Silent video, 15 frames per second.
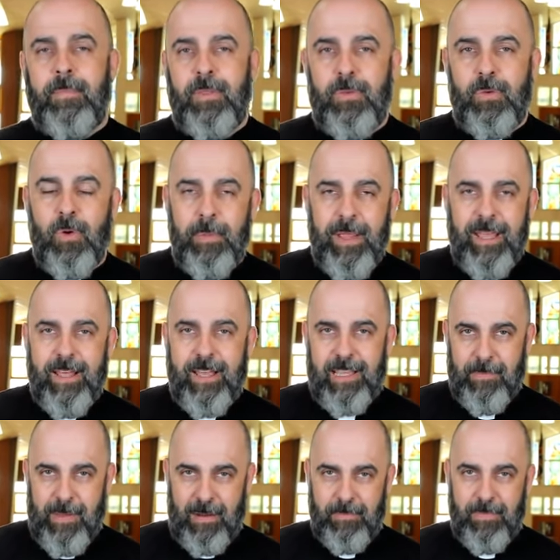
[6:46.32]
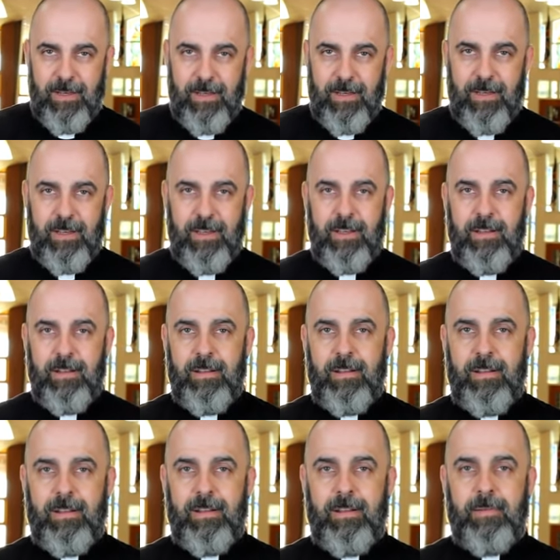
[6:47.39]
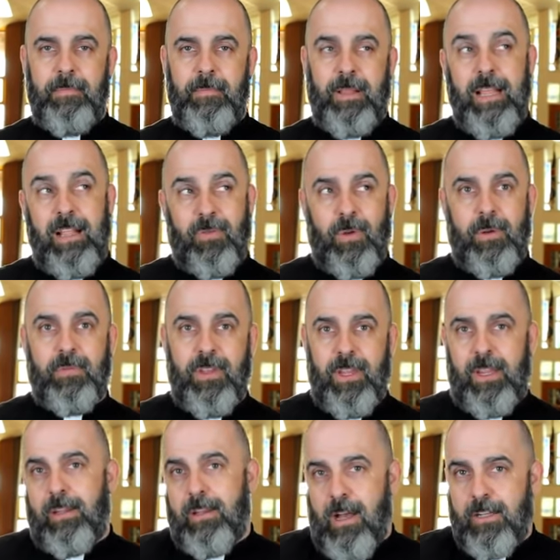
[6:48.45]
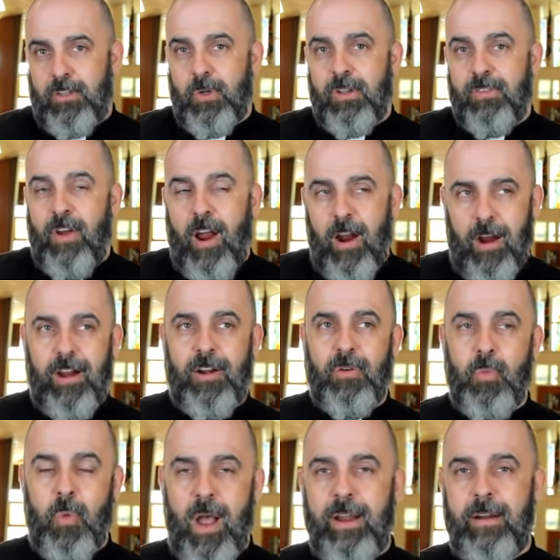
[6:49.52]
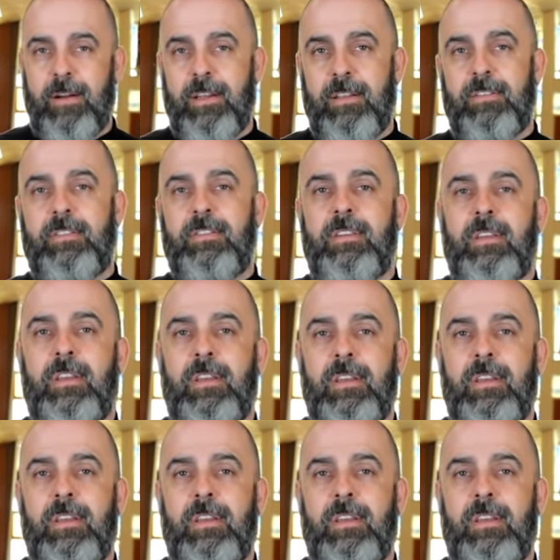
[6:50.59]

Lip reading: to obey that commandment. And that's what I'm saying. God could have hardwired us